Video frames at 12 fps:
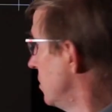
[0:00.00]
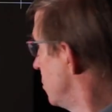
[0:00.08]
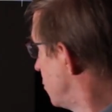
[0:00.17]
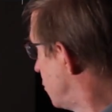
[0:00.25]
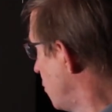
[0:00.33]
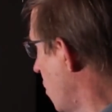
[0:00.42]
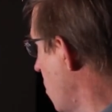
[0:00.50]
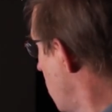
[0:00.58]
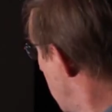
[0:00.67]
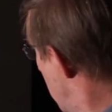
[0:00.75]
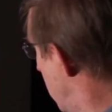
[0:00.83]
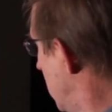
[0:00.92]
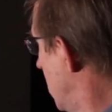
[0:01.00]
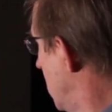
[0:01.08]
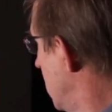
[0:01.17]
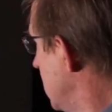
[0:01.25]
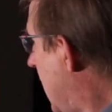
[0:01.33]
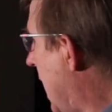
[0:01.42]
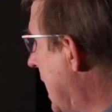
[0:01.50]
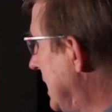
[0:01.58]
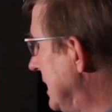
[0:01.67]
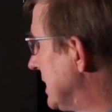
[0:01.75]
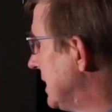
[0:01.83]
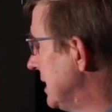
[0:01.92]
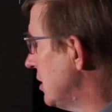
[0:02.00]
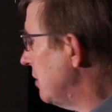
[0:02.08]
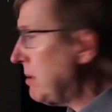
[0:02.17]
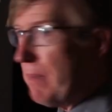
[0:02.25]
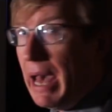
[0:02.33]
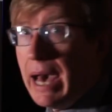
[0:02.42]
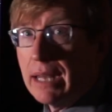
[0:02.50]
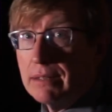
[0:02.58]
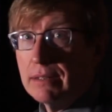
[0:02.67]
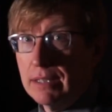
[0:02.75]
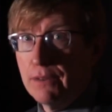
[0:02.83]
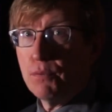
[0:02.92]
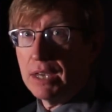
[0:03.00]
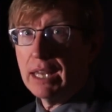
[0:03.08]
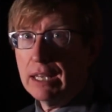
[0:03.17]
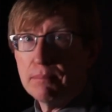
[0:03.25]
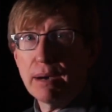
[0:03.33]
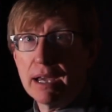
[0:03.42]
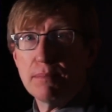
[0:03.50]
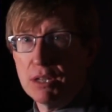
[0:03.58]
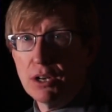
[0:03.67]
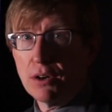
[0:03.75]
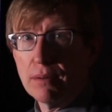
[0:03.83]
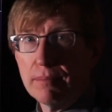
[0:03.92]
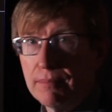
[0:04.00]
So yeah, this could be bad if we get hit by a meteor.